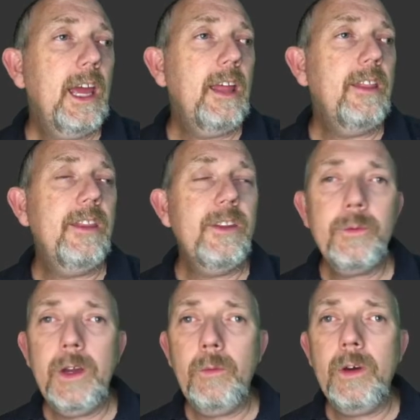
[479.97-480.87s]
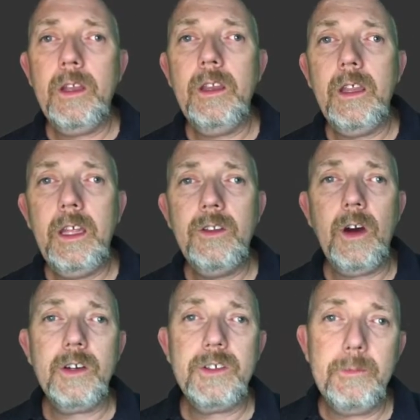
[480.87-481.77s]
And this way, when he
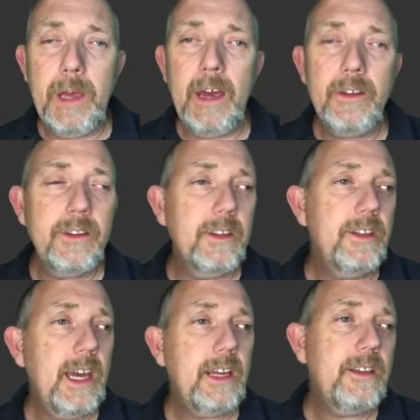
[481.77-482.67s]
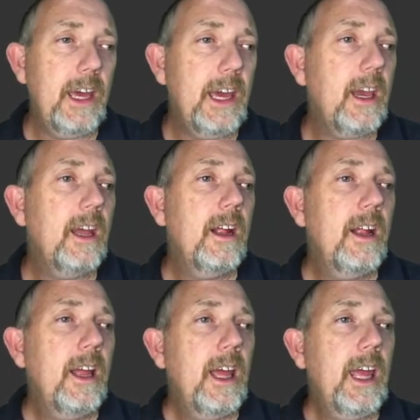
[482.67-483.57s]
talks about the deck tech,
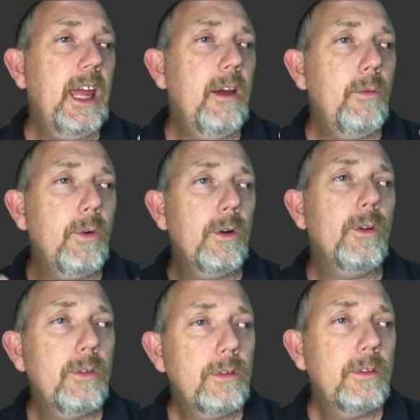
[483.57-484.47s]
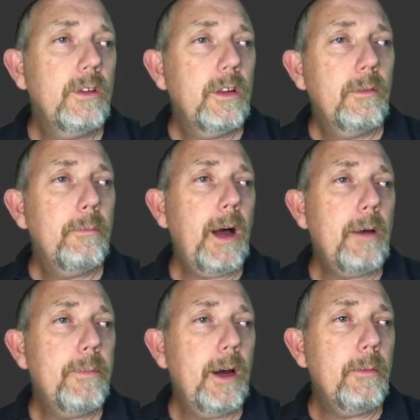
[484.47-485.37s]
it will
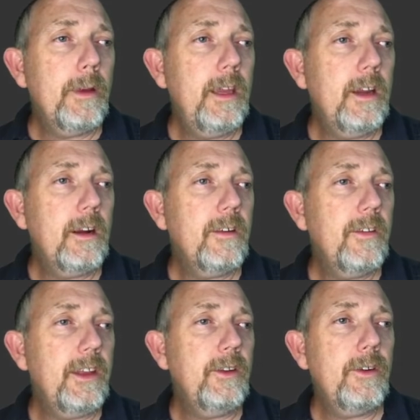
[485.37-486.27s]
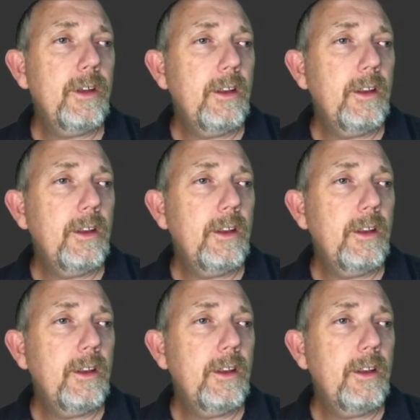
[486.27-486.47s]
pop up here, and he